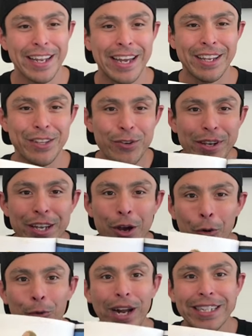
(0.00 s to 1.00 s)
Like, you can
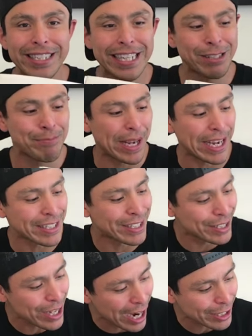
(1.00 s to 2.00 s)
go right to this page,
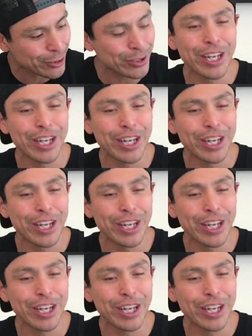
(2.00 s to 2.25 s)
Dr.